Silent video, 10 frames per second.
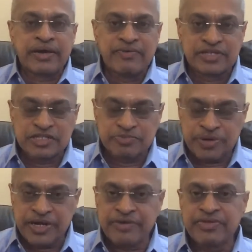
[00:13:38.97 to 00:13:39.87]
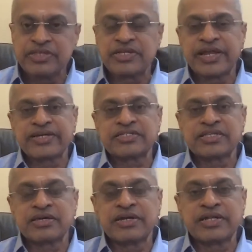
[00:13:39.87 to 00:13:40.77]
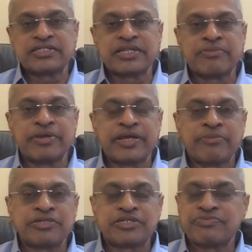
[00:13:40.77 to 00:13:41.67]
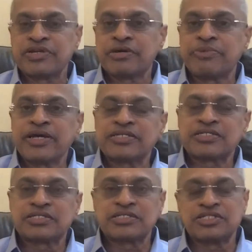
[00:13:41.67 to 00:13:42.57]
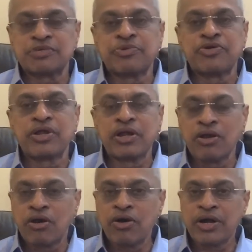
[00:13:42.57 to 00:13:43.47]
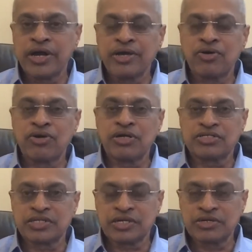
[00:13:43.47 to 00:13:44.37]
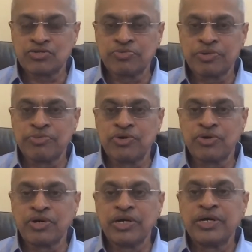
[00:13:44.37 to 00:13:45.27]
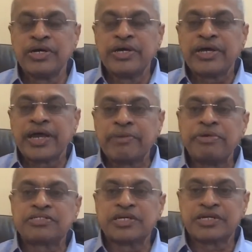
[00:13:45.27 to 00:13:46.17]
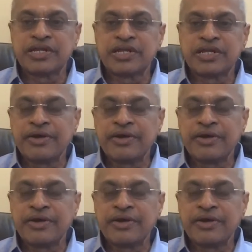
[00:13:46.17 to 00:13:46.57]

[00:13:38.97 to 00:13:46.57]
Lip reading: which is pending with the tax authorities, namely Commission of Income Tax Tribunal or High Court or Supreme Court, can be settled